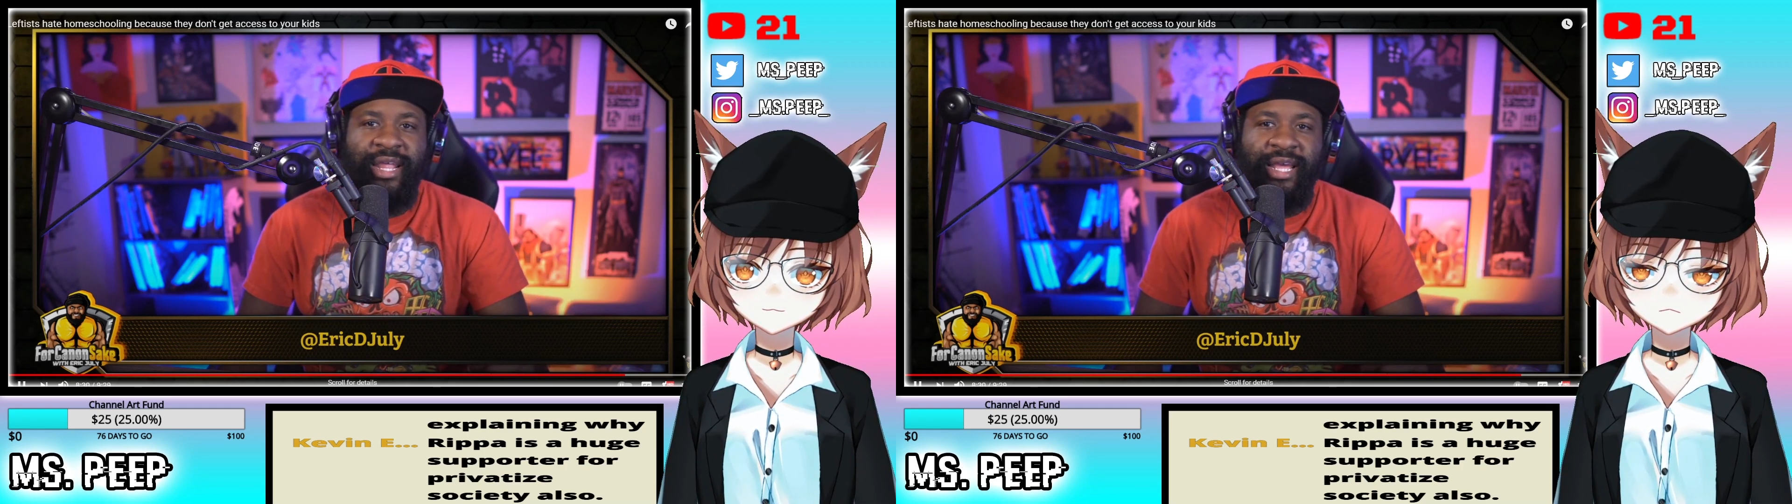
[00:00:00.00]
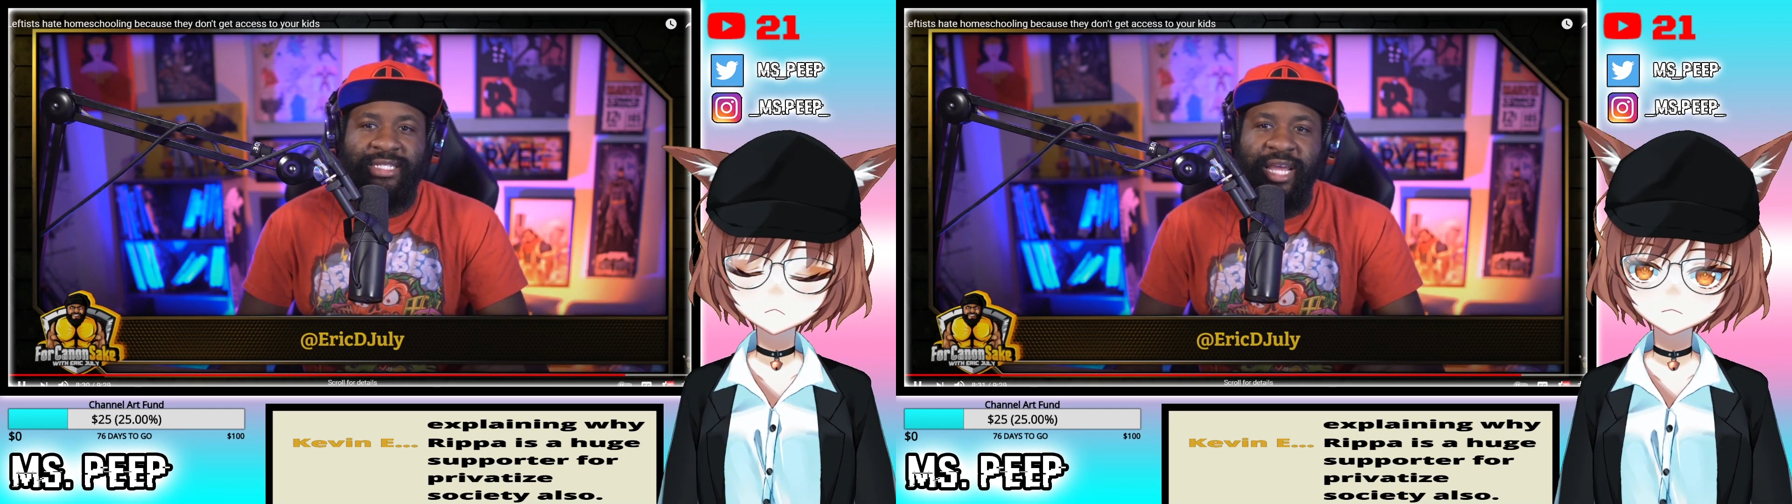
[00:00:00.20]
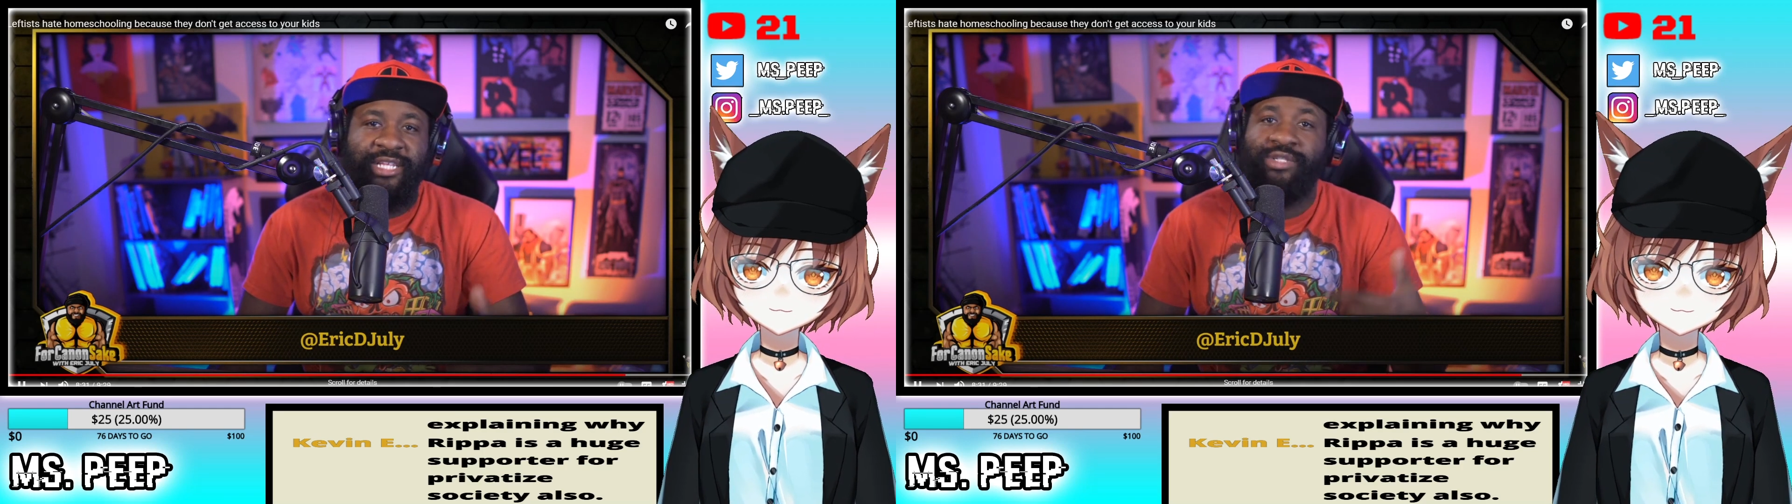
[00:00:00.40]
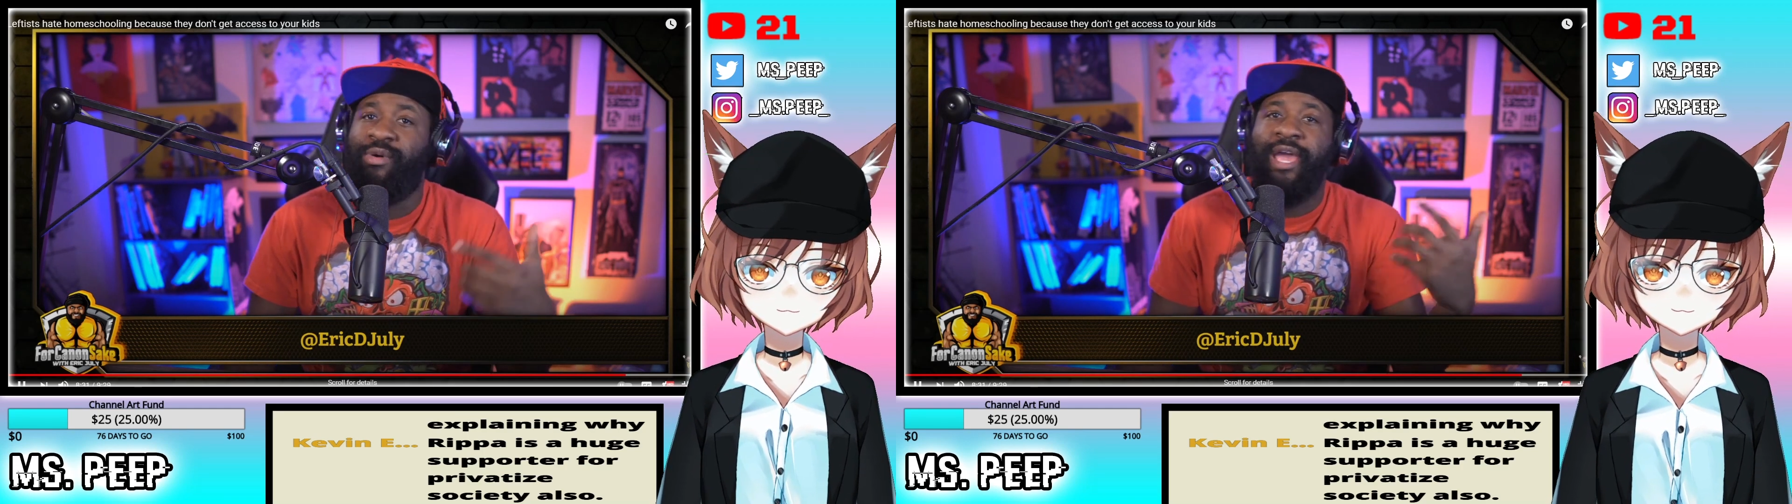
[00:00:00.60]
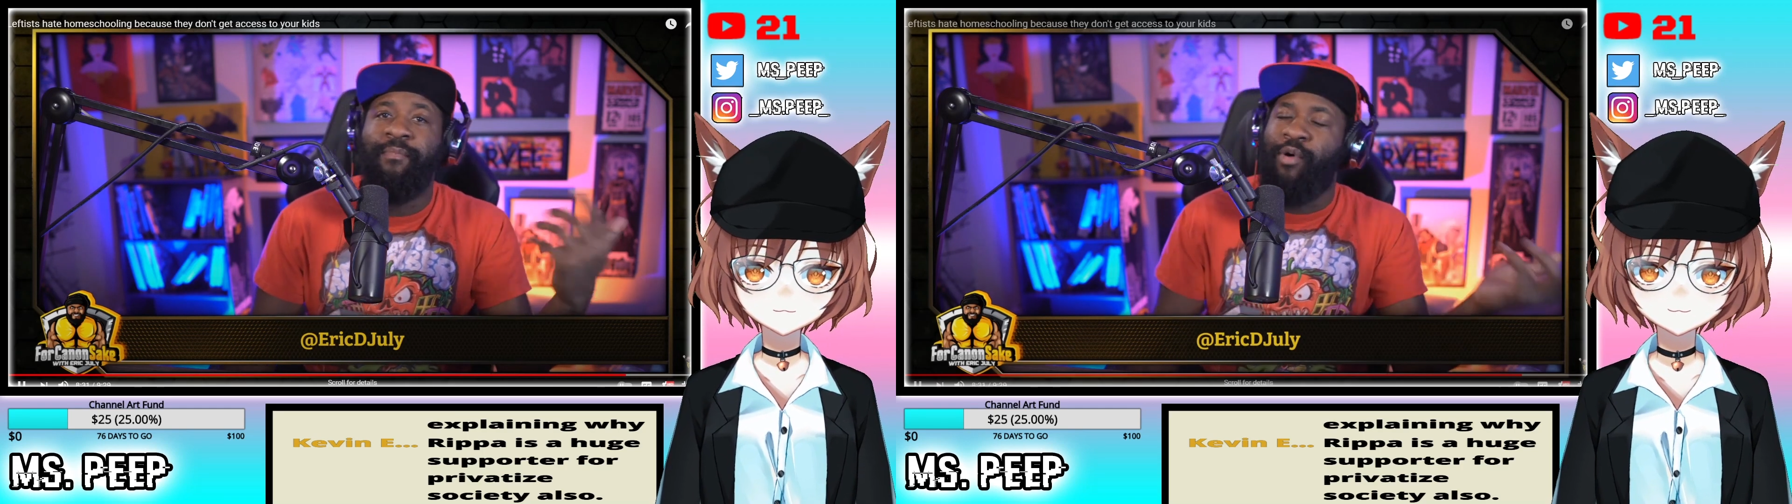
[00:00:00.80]
They say that you
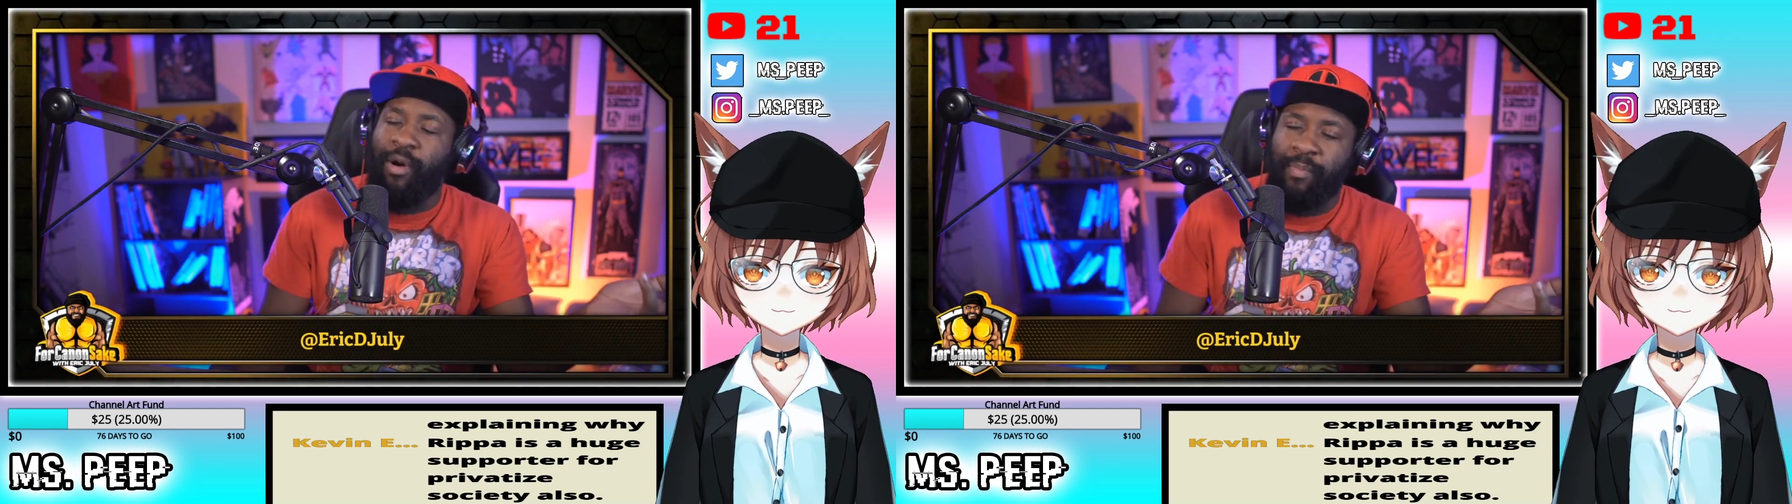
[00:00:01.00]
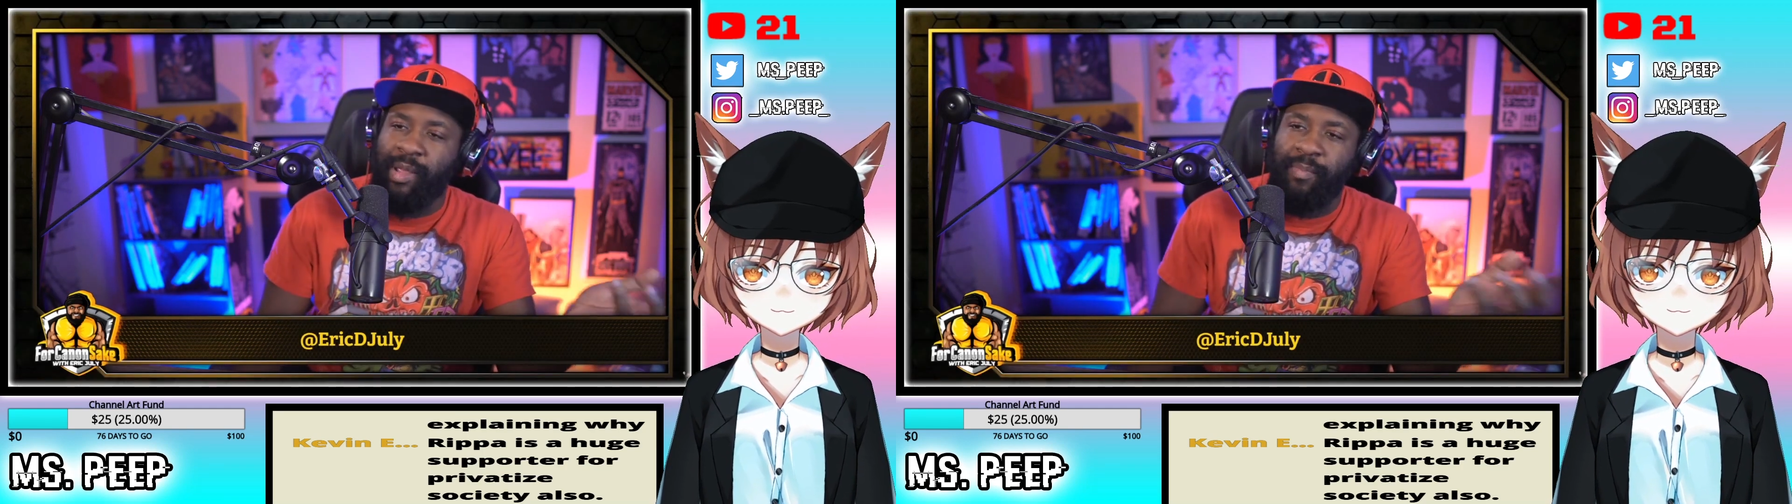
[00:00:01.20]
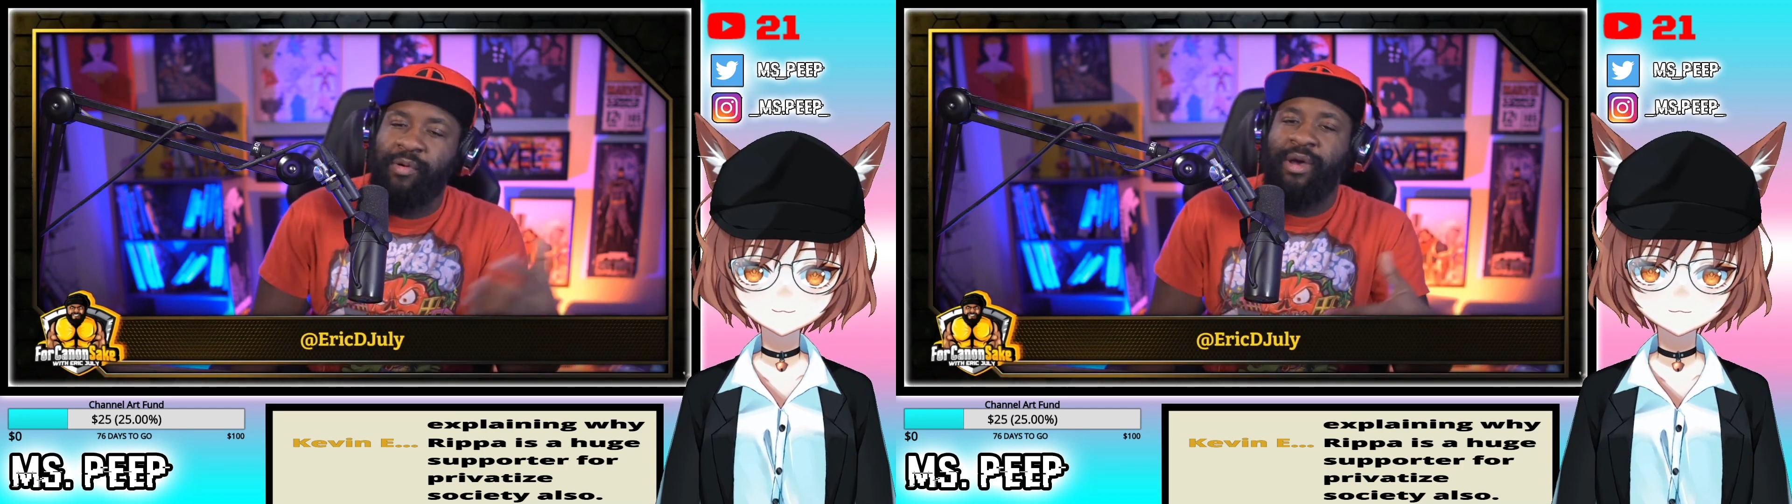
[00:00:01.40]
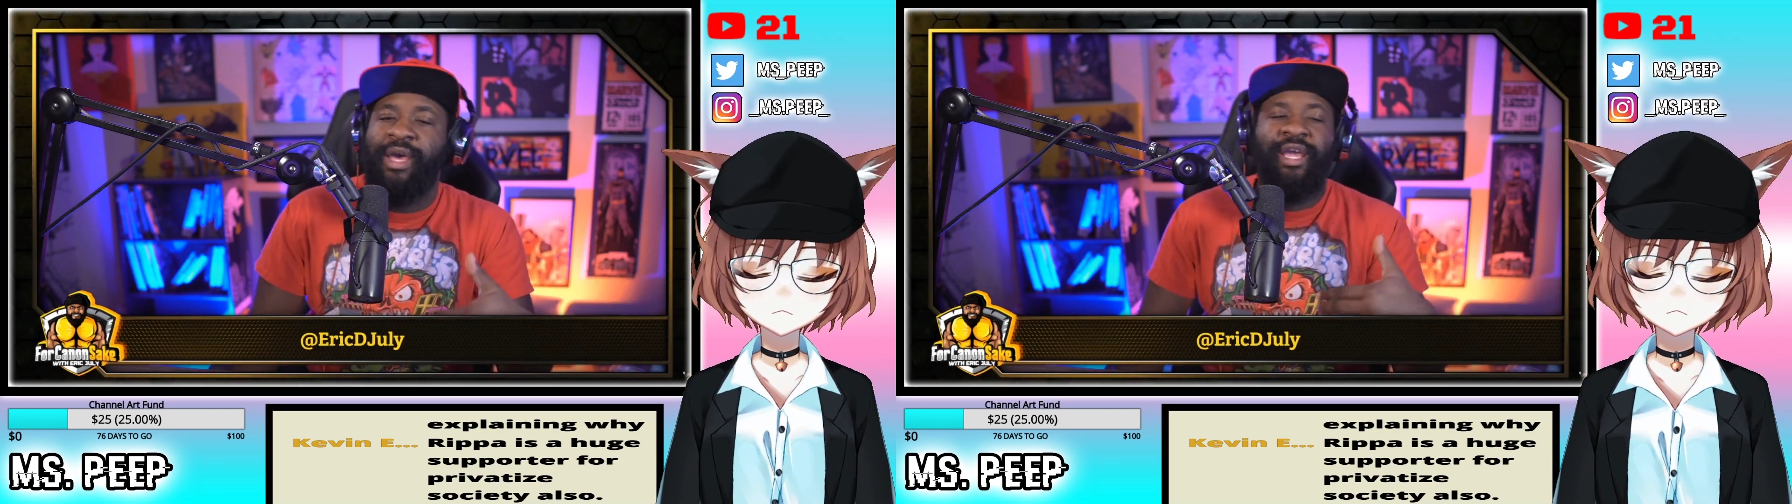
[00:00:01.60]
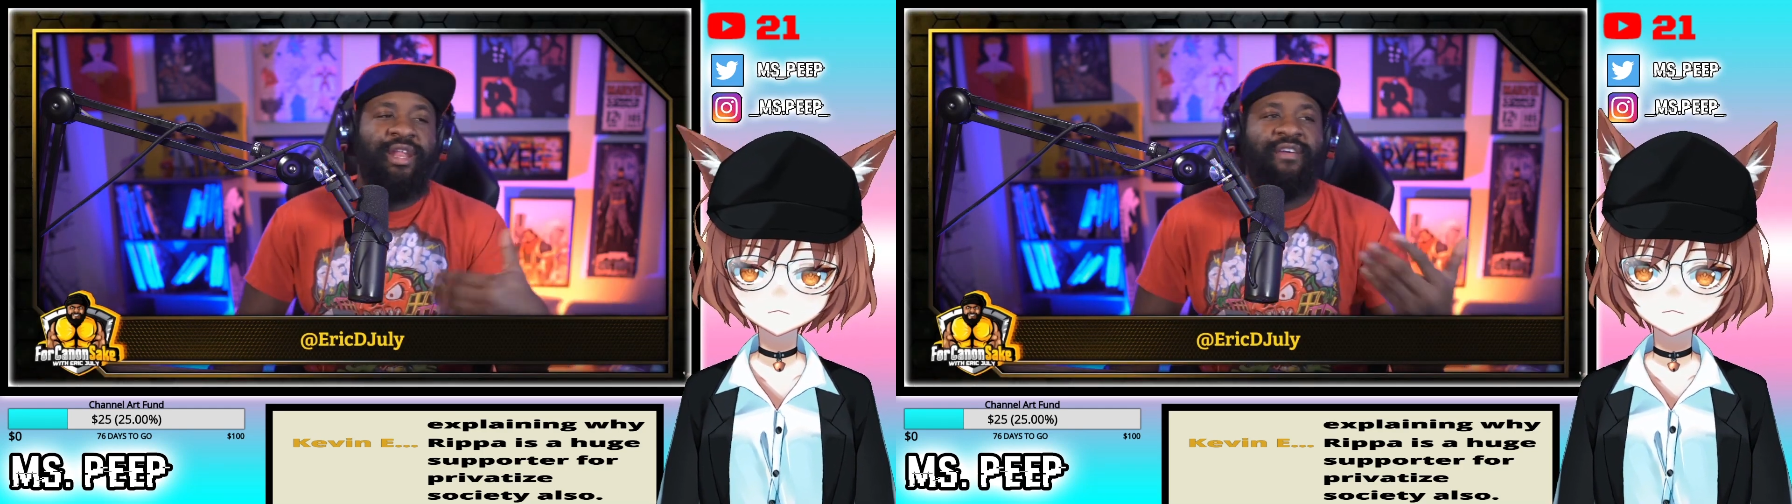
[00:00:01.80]
hate poor people
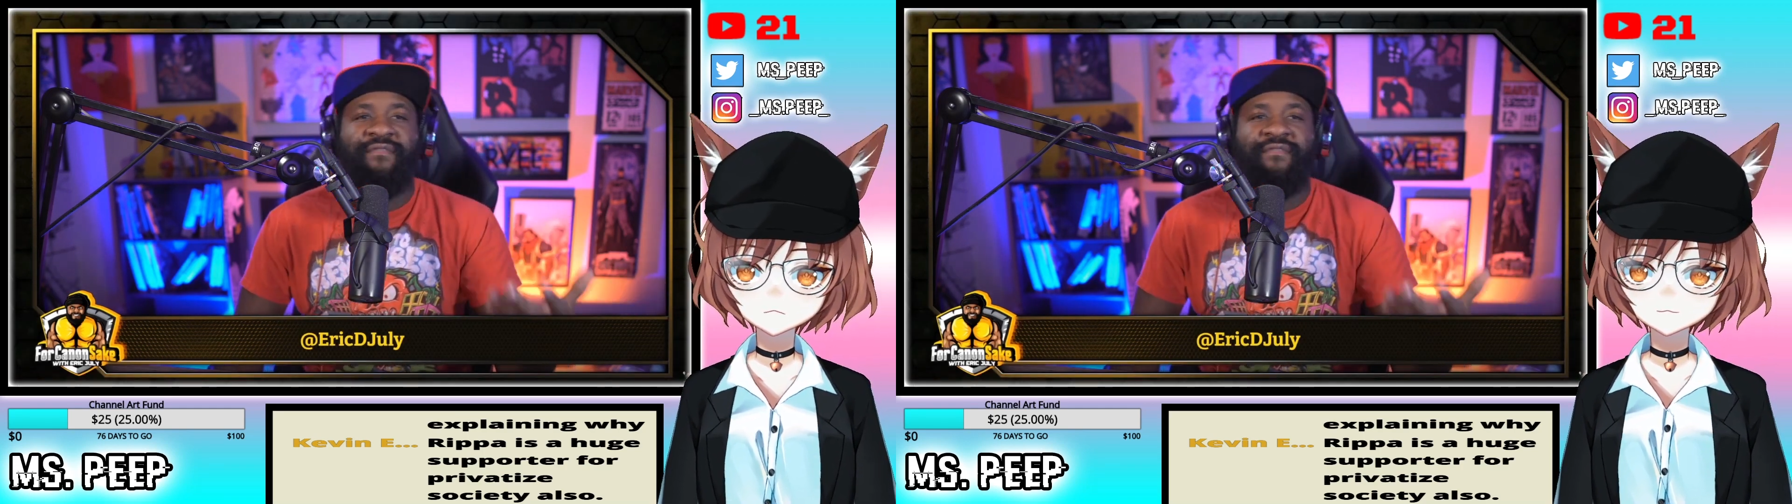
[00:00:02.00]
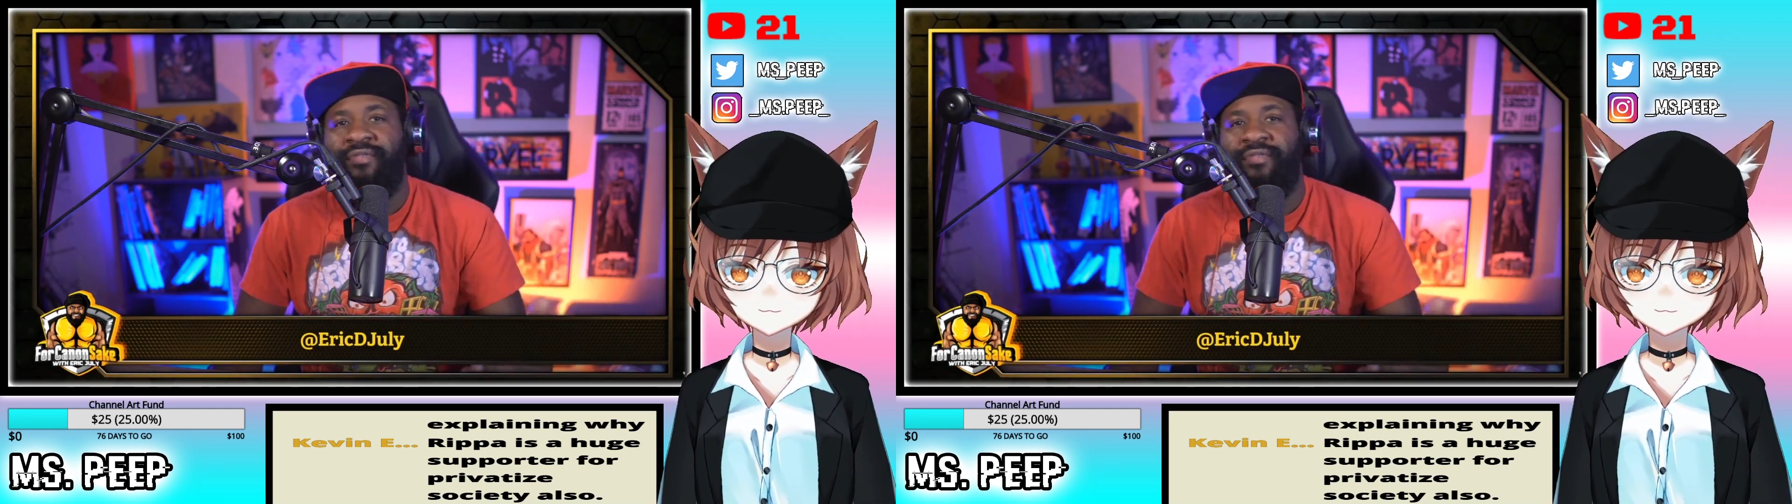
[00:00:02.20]
in the event